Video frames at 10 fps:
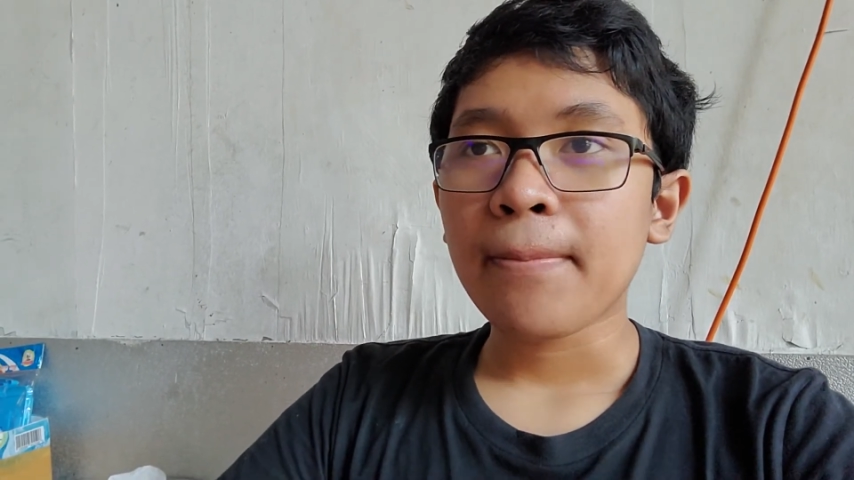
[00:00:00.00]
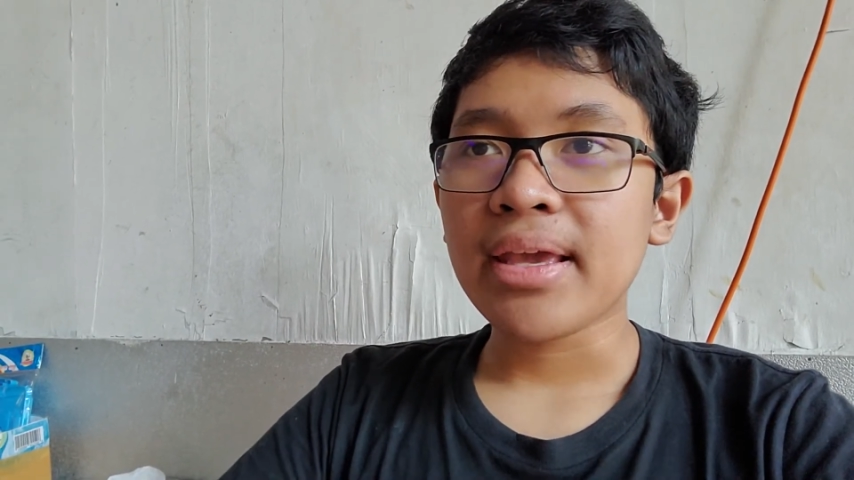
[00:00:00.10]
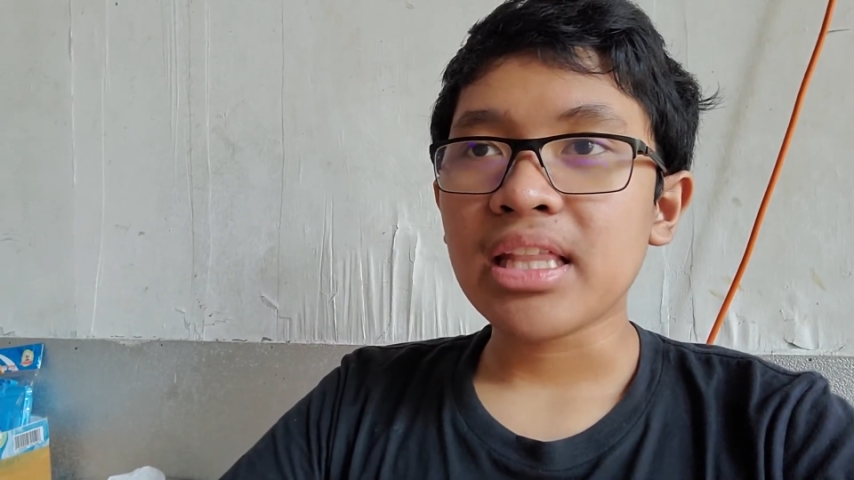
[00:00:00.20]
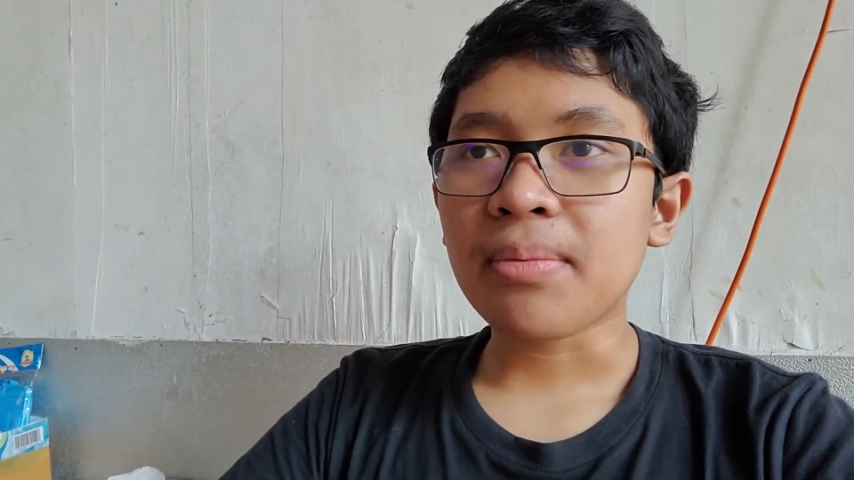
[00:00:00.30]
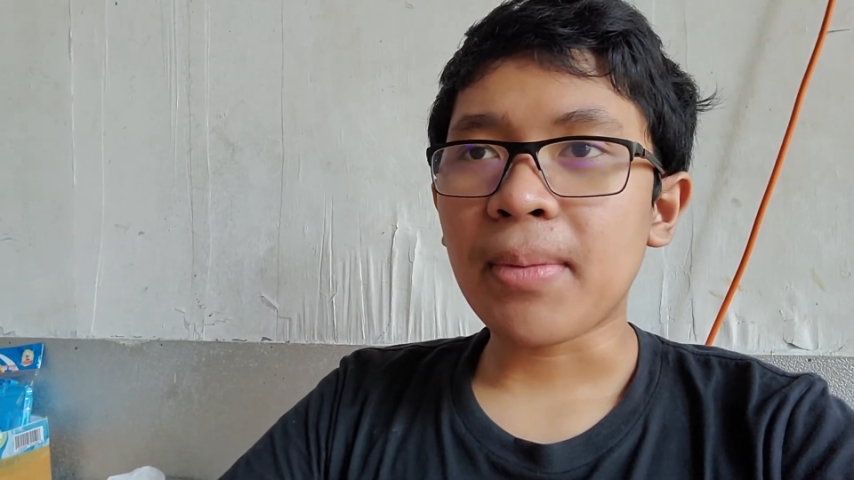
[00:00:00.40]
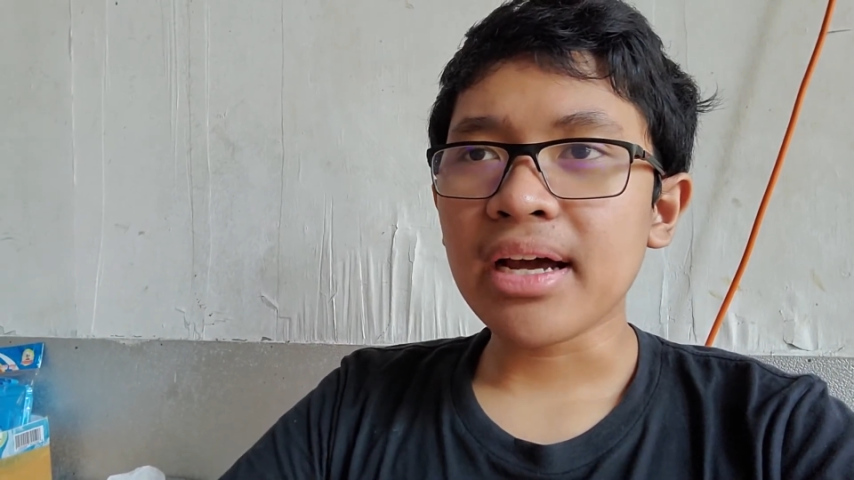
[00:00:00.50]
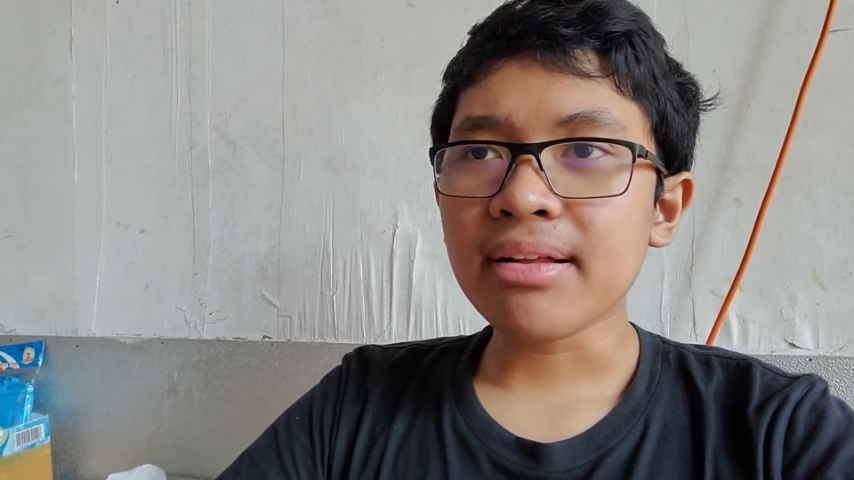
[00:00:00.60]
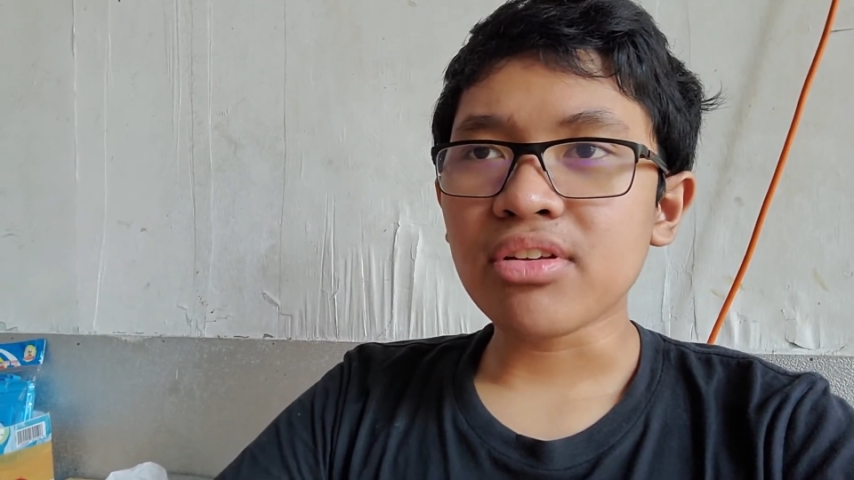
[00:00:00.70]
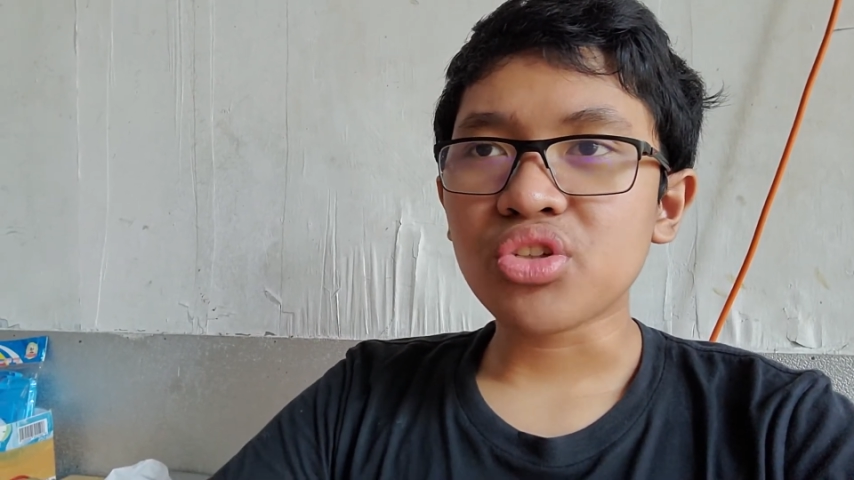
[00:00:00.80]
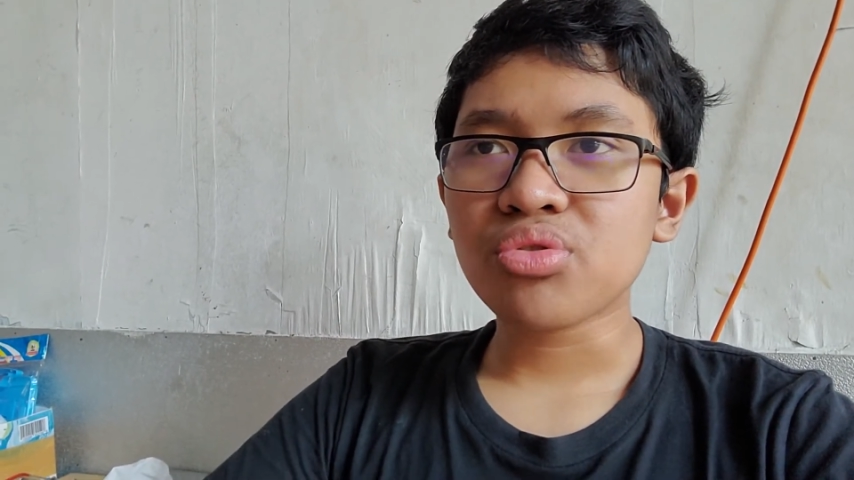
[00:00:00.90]
be the
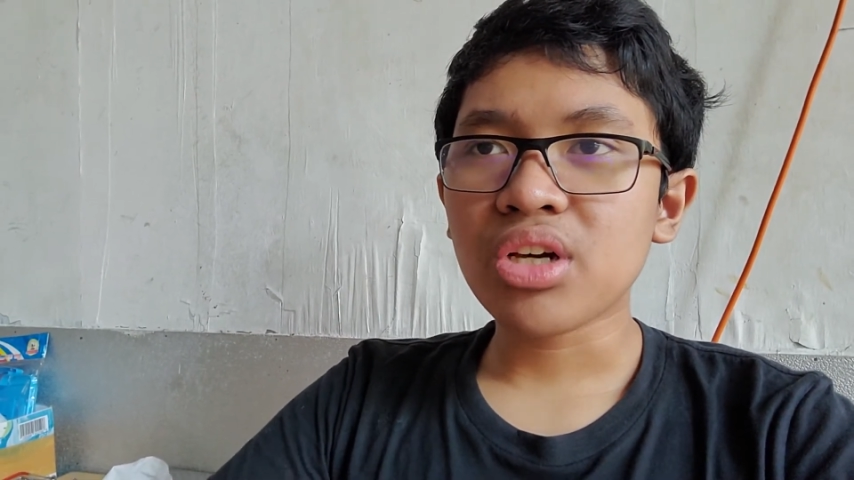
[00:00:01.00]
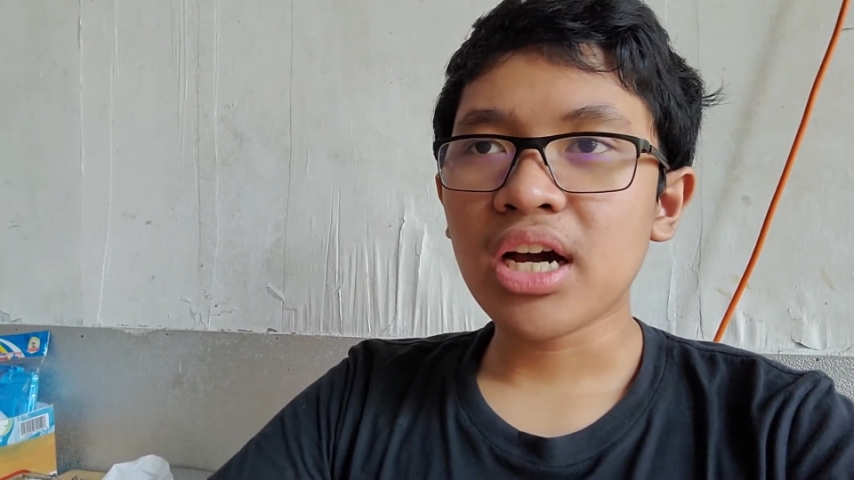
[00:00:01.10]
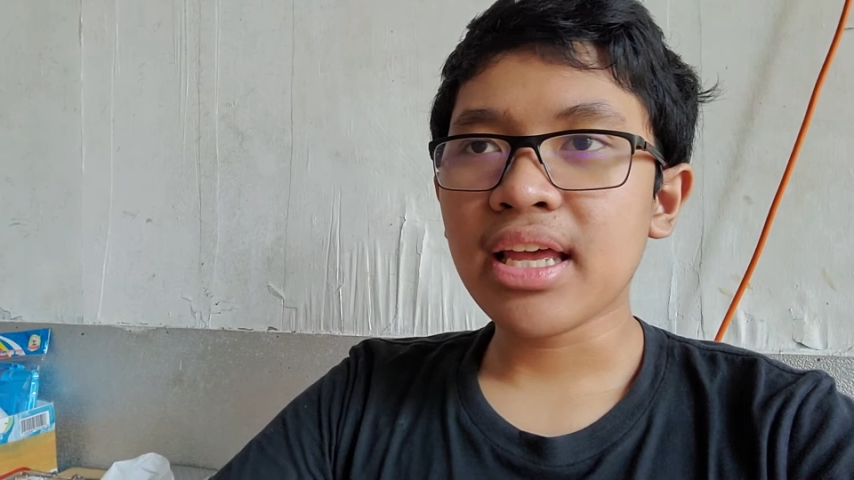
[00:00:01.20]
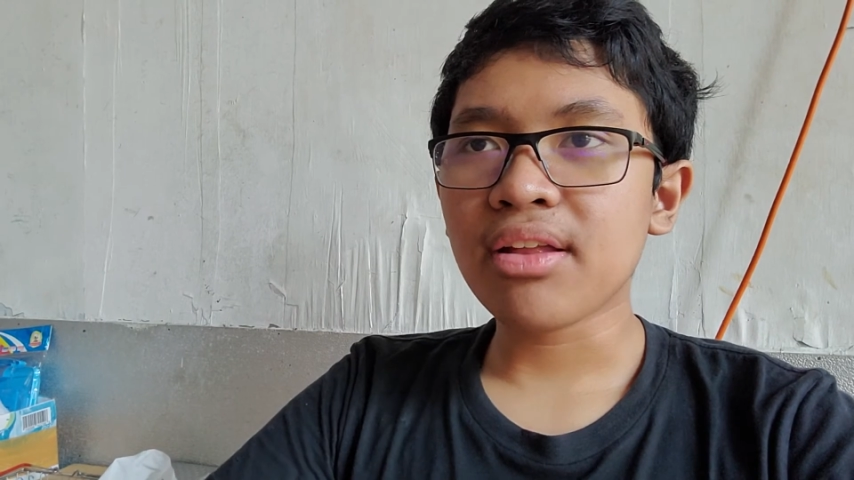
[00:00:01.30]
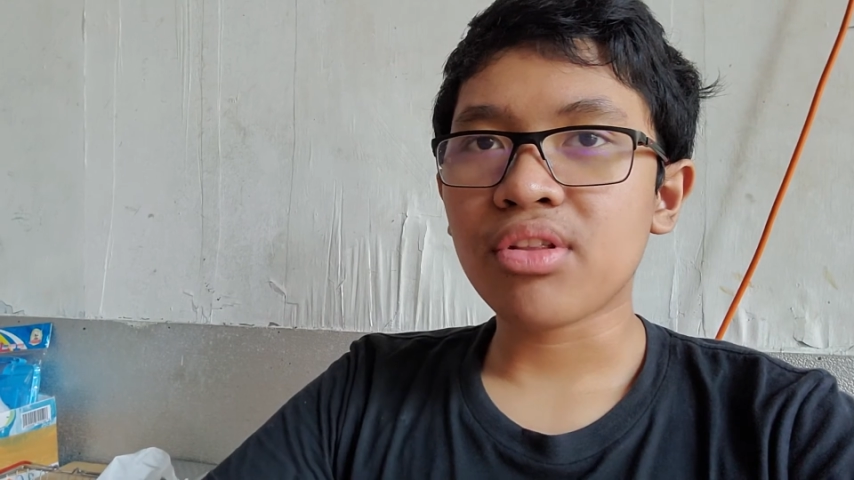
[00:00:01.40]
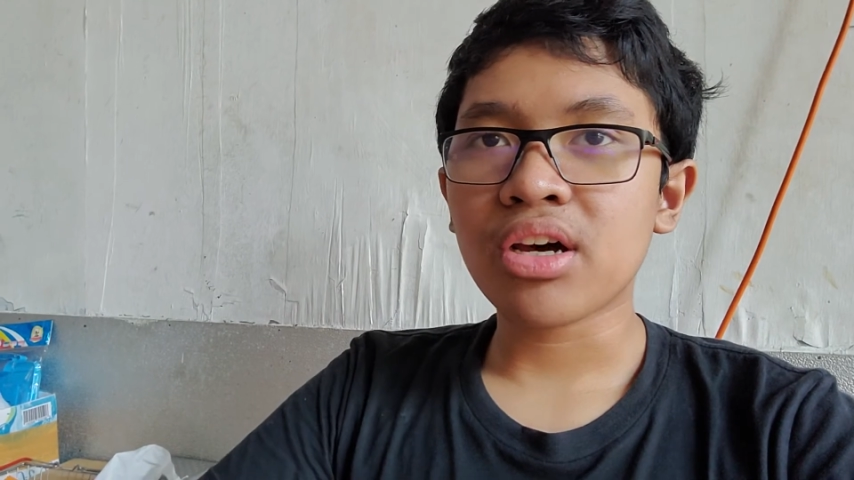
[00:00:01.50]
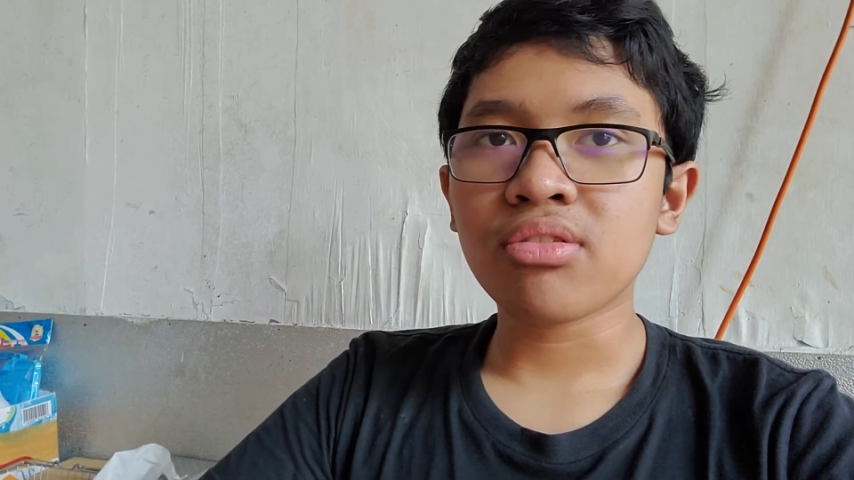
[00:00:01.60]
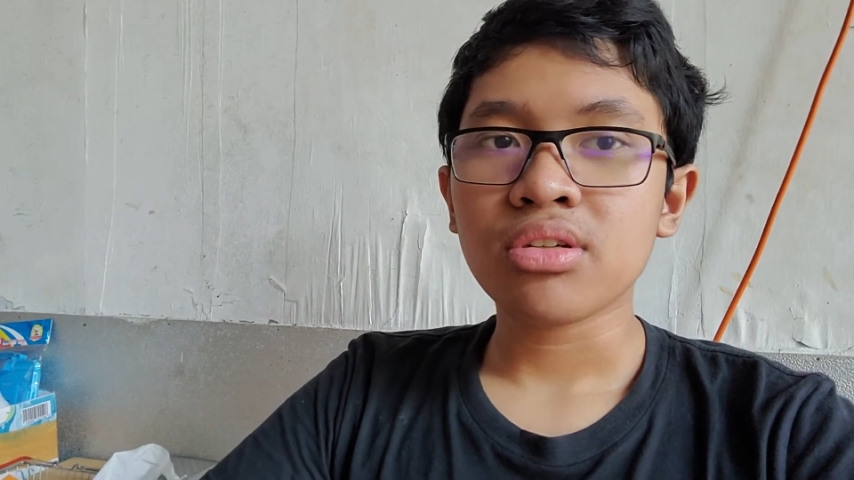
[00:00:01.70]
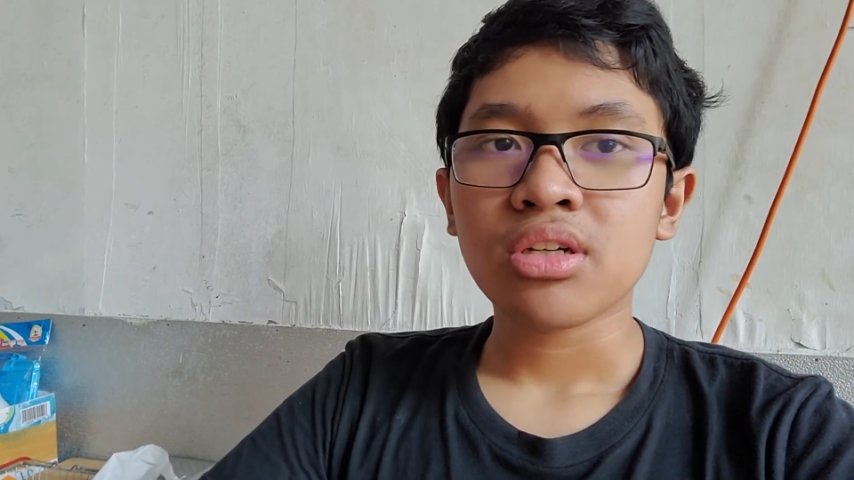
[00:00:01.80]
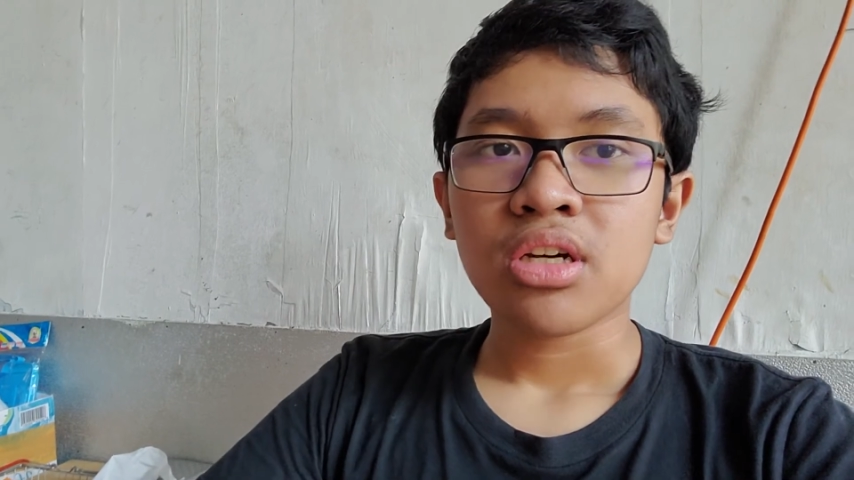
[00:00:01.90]
mind of the true God, I don't know.